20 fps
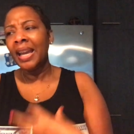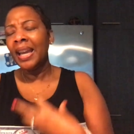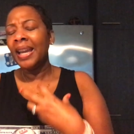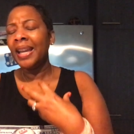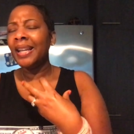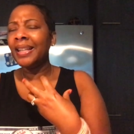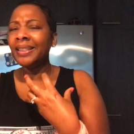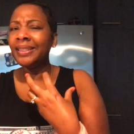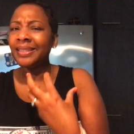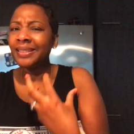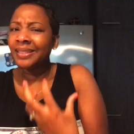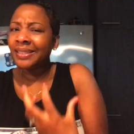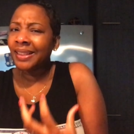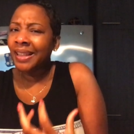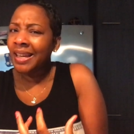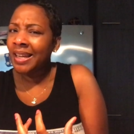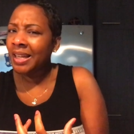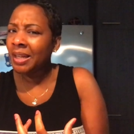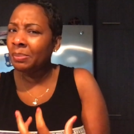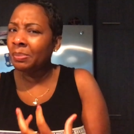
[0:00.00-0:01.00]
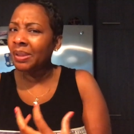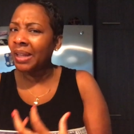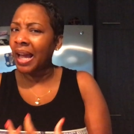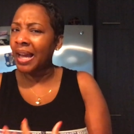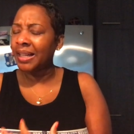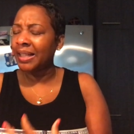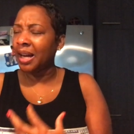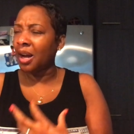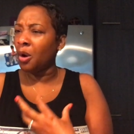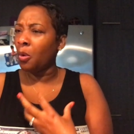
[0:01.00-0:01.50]
He seemed
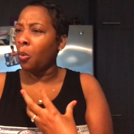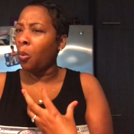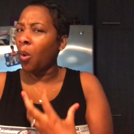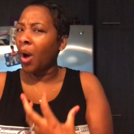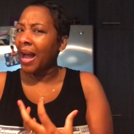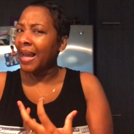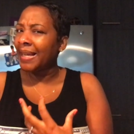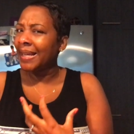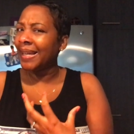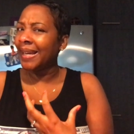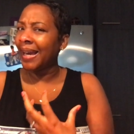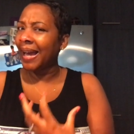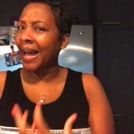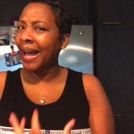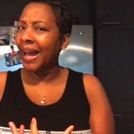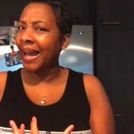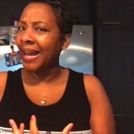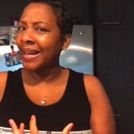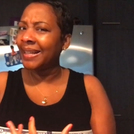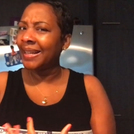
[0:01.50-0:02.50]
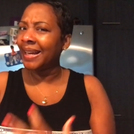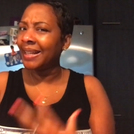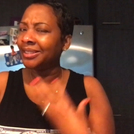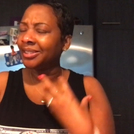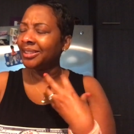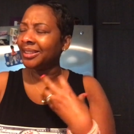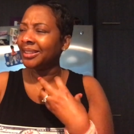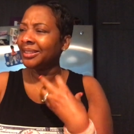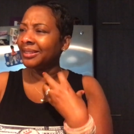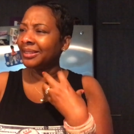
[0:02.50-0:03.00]
like a white guy that
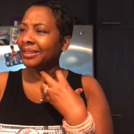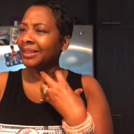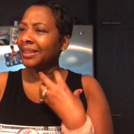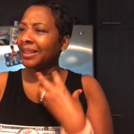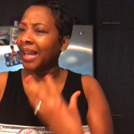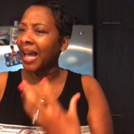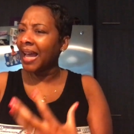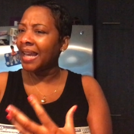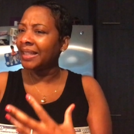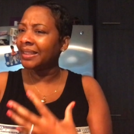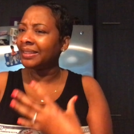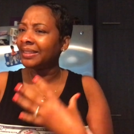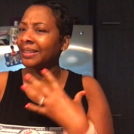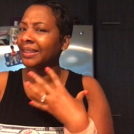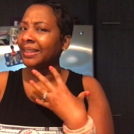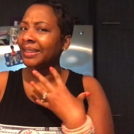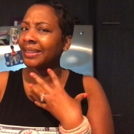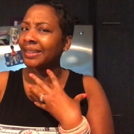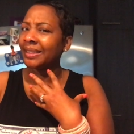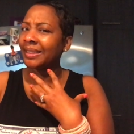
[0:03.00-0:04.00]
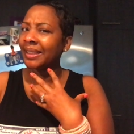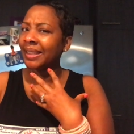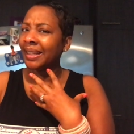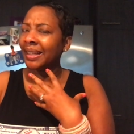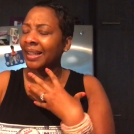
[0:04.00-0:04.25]
just liked to